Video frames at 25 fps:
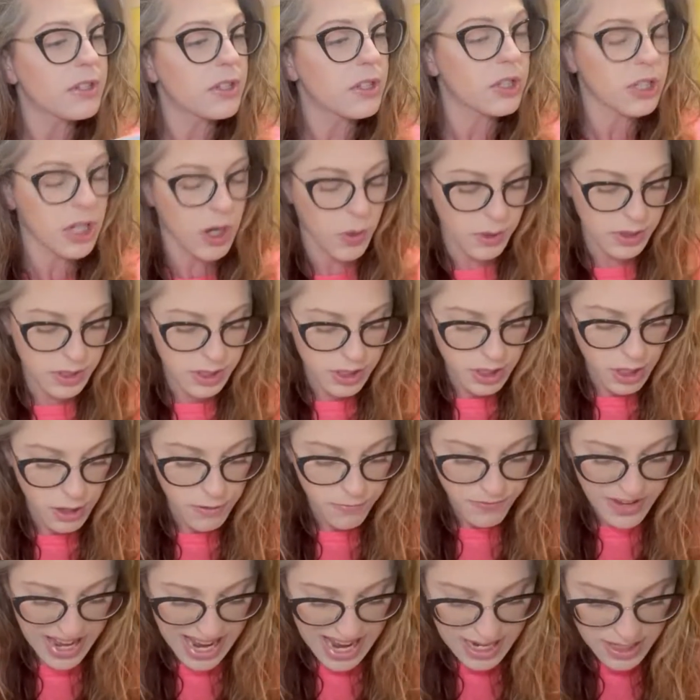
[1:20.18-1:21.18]
It's going so
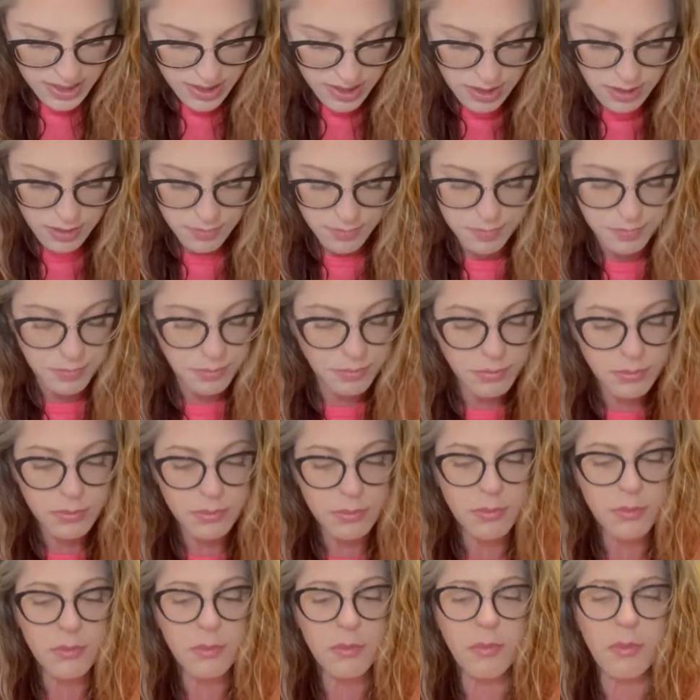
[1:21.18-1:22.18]
fast.
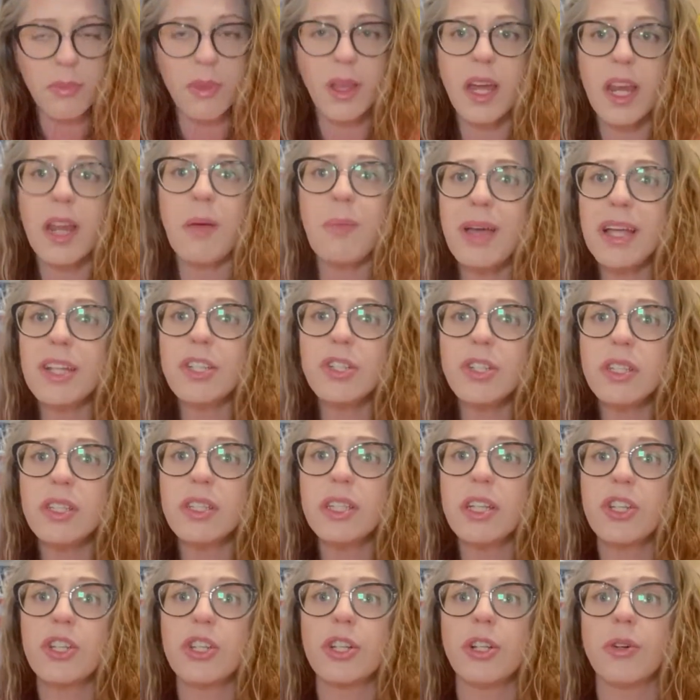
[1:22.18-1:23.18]
And I'm actually
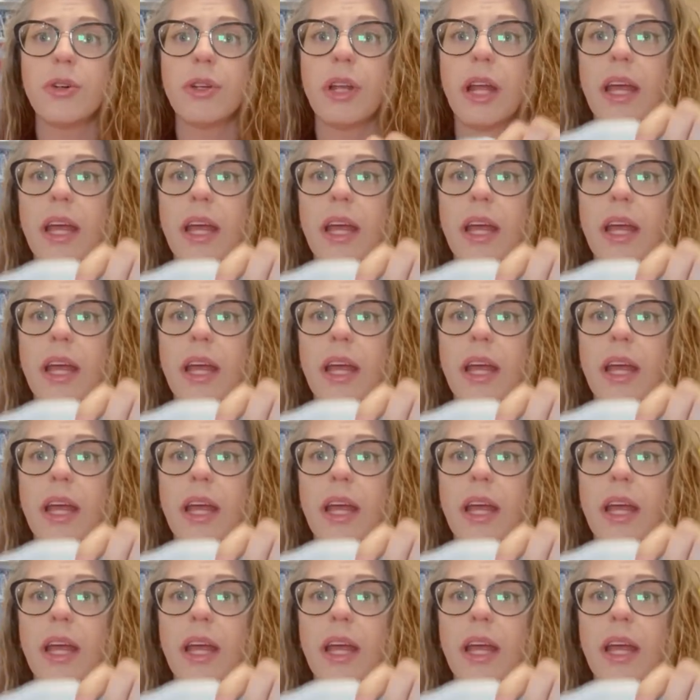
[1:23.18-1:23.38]
stitching on